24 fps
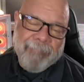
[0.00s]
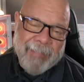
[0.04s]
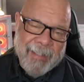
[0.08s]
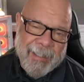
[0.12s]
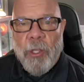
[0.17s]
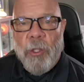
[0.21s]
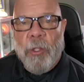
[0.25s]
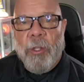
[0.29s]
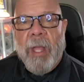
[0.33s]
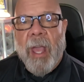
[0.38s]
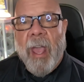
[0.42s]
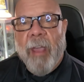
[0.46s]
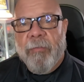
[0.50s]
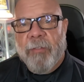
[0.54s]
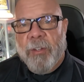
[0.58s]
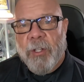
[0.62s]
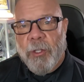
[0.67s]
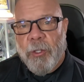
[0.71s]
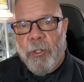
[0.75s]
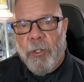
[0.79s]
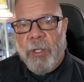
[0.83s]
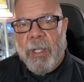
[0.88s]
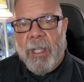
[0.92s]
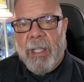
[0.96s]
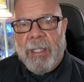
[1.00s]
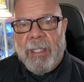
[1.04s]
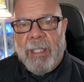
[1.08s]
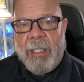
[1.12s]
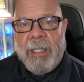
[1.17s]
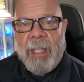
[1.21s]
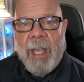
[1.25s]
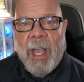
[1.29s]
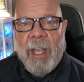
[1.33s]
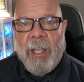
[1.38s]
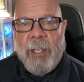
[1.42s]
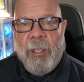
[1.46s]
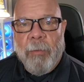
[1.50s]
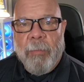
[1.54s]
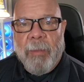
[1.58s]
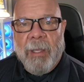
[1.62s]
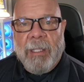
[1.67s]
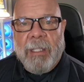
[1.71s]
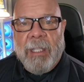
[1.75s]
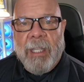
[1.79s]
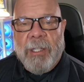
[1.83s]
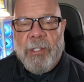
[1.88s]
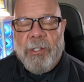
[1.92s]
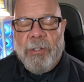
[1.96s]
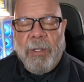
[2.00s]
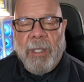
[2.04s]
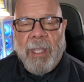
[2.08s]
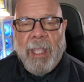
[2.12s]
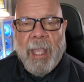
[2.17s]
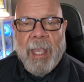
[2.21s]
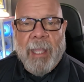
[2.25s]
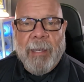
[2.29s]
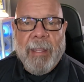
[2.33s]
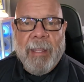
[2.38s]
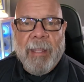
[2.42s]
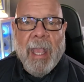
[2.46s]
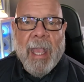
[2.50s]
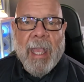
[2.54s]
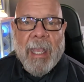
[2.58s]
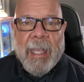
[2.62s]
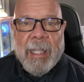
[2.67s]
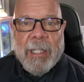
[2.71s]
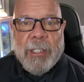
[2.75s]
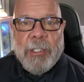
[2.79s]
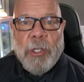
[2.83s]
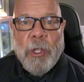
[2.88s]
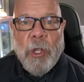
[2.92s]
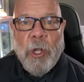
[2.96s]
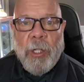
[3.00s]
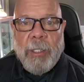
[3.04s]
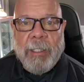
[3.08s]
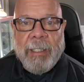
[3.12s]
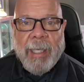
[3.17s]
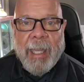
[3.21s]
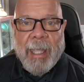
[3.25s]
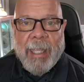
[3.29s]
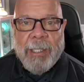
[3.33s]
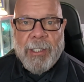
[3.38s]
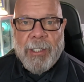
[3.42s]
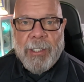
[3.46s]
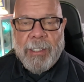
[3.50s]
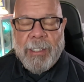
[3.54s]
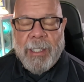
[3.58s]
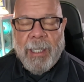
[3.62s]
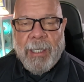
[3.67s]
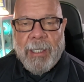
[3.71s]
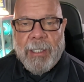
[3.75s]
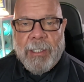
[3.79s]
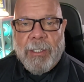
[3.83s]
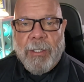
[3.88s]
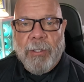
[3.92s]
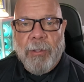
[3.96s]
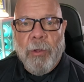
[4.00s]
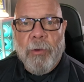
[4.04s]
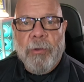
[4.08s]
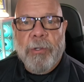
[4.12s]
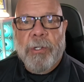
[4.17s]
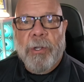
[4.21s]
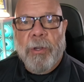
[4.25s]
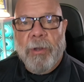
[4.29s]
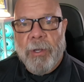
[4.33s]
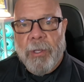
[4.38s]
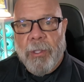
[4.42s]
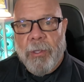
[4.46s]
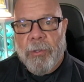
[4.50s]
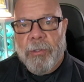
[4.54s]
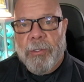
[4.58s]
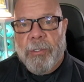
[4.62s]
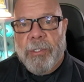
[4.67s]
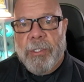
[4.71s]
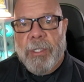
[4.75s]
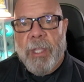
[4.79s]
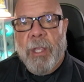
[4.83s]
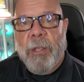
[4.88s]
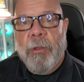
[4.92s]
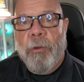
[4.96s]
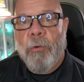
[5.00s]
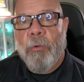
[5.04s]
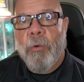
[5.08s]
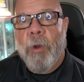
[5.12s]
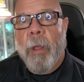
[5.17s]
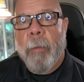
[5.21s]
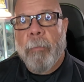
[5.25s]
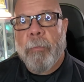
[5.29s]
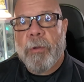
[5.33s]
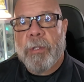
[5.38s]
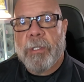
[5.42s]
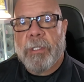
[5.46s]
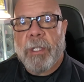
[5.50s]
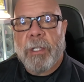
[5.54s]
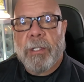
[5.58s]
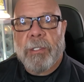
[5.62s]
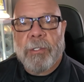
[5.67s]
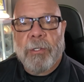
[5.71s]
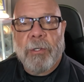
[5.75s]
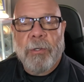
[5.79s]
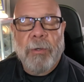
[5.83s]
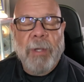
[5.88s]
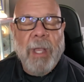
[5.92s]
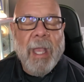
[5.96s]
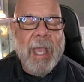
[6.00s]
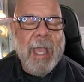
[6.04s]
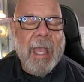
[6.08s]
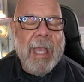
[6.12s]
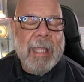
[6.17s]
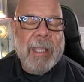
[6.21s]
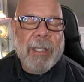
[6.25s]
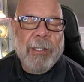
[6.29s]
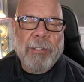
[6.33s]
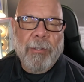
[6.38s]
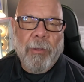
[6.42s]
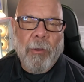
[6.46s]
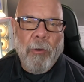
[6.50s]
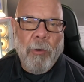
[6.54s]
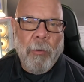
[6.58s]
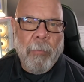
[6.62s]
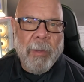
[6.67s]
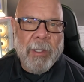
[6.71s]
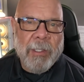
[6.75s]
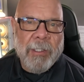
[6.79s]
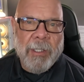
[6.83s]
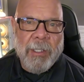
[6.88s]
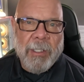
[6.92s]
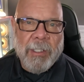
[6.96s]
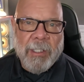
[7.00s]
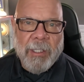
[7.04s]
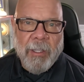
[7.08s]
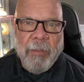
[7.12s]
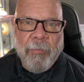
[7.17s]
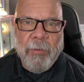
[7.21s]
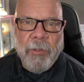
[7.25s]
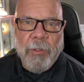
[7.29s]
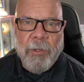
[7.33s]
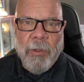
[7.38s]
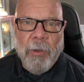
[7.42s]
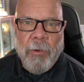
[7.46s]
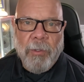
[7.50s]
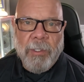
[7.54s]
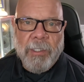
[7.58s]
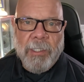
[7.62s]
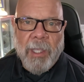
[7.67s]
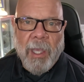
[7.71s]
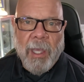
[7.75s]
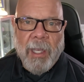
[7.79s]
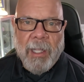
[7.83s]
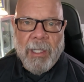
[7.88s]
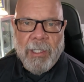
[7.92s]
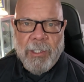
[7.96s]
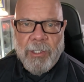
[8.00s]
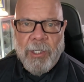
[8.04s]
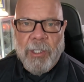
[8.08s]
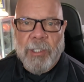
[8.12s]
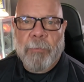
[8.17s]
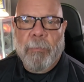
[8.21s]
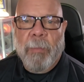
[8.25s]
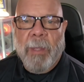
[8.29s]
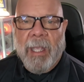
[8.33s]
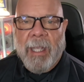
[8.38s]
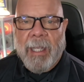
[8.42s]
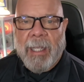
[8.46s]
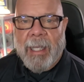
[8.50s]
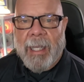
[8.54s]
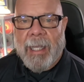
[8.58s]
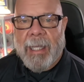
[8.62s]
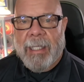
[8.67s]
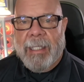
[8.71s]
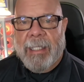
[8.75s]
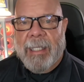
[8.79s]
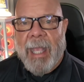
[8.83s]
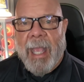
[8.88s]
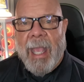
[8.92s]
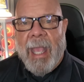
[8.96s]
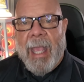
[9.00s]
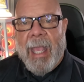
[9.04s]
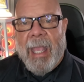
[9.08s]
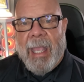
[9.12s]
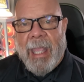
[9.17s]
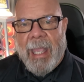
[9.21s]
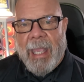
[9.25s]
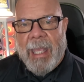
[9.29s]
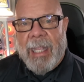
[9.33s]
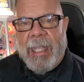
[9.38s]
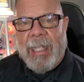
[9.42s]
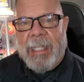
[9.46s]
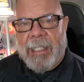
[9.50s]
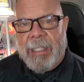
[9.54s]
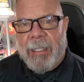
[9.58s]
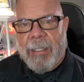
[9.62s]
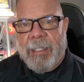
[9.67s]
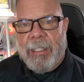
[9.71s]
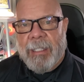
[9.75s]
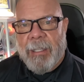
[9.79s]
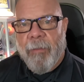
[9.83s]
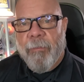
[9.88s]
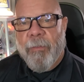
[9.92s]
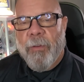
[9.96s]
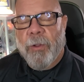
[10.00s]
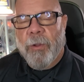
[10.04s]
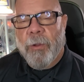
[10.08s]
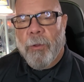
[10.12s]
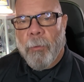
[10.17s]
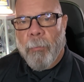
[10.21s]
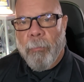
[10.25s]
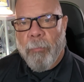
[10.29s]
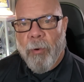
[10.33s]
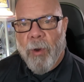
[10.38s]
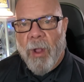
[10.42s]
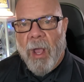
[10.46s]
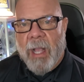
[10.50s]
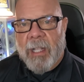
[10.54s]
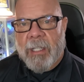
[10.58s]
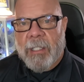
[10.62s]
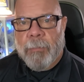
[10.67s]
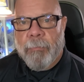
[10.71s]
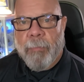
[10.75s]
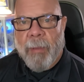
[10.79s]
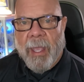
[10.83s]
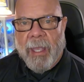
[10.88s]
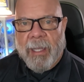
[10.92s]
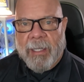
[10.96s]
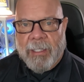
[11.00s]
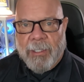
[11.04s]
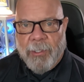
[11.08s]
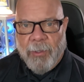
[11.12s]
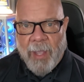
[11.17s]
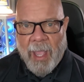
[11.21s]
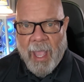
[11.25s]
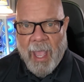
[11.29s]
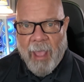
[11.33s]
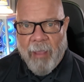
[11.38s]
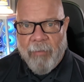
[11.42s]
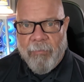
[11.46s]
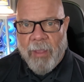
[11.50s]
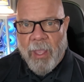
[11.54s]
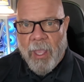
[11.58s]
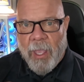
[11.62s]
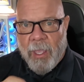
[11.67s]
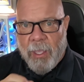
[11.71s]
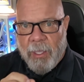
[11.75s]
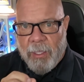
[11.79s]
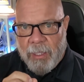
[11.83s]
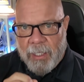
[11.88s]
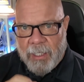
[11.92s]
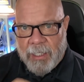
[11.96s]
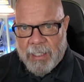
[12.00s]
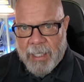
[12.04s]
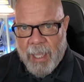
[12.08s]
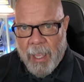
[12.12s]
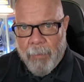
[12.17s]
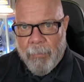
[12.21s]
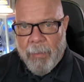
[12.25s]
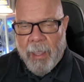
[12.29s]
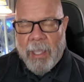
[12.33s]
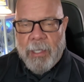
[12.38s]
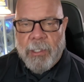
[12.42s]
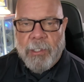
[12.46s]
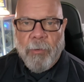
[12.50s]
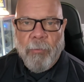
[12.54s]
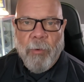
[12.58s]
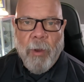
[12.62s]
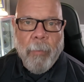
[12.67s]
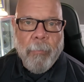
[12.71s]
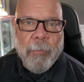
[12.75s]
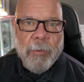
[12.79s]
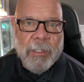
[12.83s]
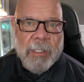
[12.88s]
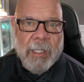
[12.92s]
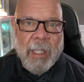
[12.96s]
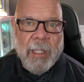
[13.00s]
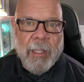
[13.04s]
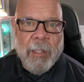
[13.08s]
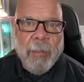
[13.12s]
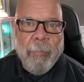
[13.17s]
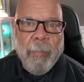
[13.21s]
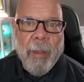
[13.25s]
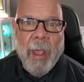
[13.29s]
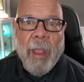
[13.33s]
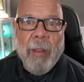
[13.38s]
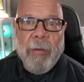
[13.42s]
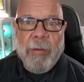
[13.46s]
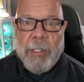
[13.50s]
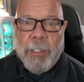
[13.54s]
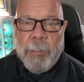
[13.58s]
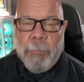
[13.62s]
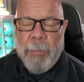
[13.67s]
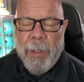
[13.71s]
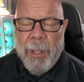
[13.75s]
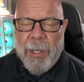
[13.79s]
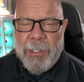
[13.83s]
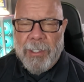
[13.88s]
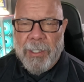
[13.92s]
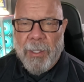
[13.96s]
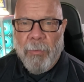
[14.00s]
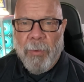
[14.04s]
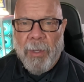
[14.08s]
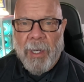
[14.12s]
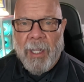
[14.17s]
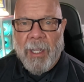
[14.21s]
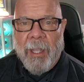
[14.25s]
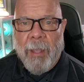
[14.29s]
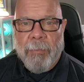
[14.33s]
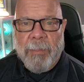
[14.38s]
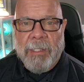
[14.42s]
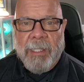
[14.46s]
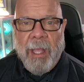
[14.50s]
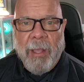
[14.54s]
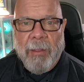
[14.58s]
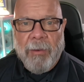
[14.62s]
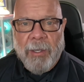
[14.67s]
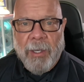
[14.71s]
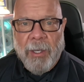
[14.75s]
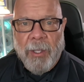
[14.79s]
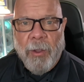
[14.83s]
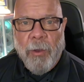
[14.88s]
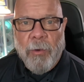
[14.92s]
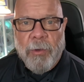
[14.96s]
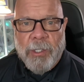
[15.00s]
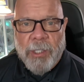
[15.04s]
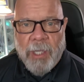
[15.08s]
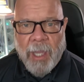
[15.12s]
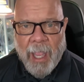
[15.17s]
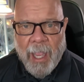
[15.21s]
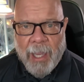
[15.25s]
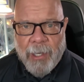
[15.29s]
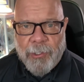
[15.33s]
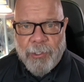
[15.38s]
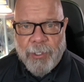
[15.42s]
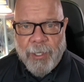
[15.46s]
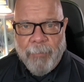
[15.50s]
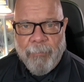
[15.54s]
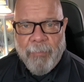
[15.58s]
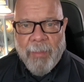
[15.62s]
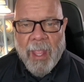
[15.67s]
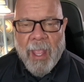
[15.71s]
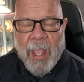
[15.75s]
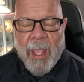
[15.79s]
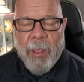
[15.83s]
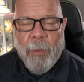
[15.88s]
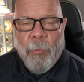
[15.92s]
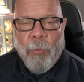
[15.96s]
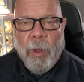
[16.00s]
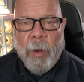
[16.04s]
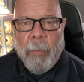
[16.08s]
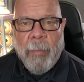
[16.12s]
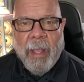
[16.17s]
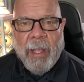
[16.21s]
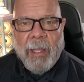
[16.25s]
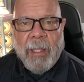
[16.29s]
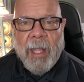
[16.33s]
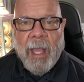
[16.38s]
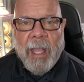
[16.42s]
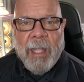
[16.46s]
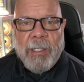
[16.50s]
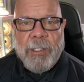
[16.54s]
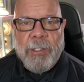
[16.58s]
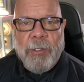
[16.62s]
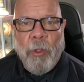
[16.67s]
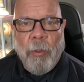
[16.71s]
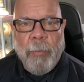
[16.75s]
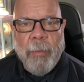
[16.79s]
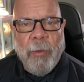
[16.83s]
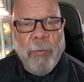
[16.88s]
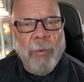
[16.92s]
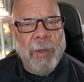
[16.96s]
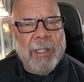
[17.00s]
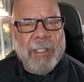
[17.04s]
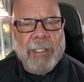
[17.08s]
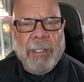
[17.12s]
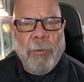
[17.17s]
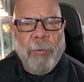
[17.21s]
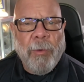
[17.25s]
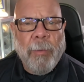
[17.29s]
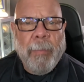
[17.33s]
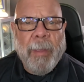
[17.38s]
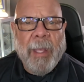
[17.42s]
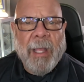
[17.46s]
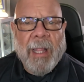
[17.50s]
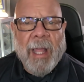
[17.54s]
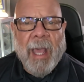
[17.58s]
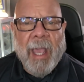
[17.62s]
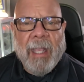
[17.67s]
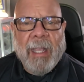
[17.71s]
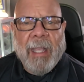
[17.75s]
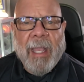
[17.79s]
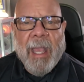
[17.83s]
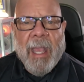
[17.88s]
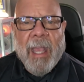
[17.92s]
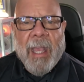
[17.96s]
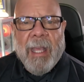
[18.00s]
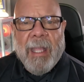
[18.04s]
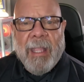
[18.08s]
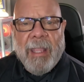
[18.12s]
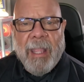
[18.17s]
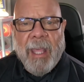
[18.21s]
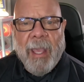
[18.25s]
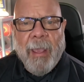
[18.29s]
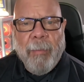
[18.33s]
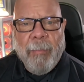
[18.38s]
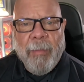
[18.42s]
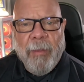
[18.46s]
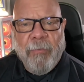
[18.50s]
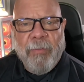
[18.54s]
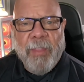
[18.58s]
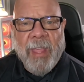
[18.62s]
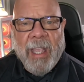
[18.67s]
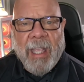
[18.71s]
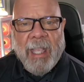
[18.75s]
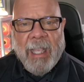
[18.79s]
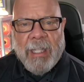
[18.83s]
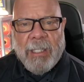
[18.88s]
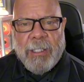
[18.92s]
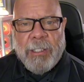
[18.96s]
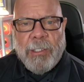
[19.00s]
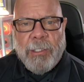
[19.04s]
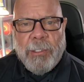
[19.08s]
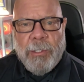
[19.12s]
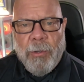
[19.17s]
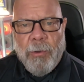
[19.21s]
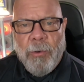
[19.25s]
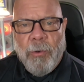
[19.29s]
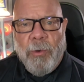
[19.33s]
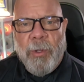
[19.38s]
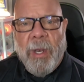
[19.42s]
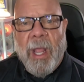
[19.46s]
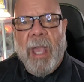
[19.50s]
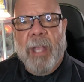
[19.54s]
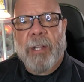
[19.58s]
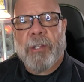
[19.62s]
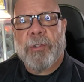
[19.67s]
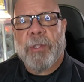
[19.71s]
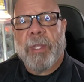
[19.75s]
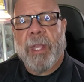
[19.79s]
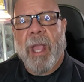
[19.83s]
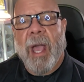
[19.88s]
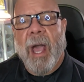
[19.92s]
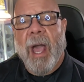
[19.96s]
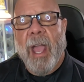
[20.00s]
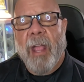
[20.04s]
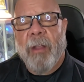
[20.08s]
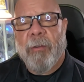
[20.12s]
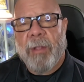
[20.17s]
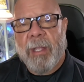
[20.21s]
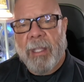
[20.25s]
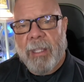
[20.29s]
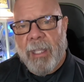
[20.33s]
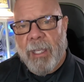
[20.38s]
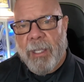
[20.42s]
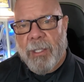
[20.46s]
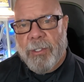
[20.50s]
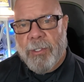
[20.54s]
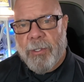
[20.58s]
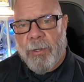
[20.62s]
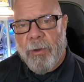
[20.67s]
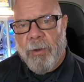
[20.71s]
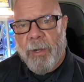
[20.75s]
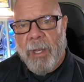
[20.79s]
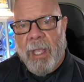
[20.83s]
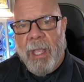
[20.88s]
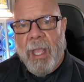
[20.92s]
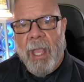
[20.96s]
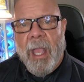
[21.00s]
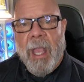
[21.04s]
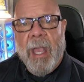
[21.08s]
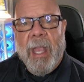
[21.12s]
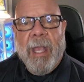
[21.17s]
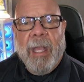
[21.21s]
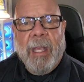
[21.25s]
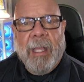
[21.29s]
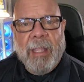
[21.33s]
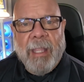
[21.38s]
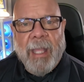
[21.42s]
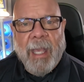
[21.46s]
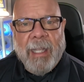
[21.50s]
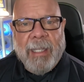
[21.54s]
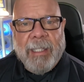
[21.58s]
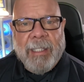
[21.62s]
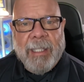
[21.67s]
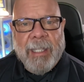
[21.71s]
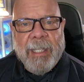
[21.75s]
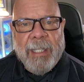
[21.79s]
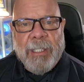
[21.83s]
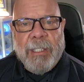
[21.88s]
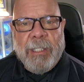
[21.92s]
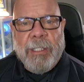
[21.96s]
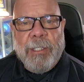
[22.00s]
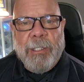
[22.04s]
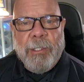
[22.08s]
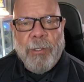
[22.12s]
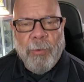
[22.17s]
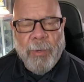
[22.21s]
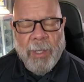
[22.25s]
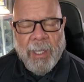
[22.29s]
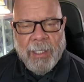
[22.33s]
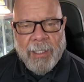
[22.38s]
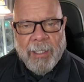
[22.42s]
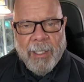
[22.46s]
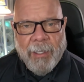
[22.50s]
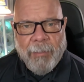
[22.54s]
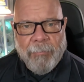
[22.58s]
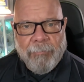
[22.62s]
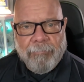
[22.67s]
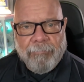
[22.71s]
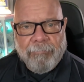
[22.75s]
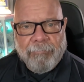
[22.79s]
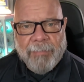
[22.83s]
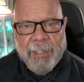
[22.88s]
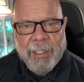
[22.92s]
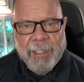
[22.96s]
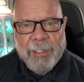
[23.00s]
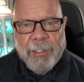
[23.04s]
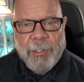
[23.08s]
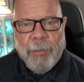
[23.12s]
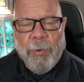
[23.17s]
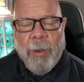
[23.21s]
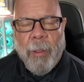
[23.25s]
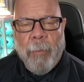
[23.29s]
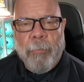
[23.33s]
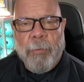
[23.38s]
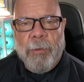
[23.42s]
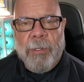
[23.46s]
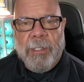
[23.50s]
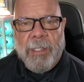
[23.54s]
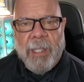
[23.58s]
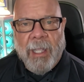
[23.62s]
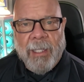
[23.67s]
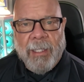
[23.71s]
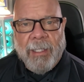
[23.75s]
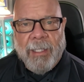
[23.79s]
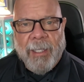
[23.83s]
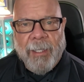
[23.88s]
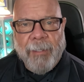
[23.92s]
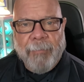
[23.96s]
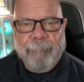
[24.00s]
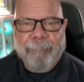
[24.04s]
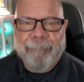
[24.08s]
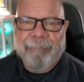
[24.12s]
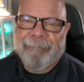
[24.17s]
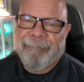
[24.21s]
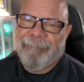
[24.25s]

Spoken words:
You'll have to look at the document that you get. It's called an agency disclosure, and you'll see who represents who. There's a whole bunch of civil codes on it, just because it is a difficult prospect to have the same agent representing the buyer, especially when it comes down to negotiation. One of my clients told me once it would be like them, if they get sued, actually hiring the attorney that is suing them to represent them.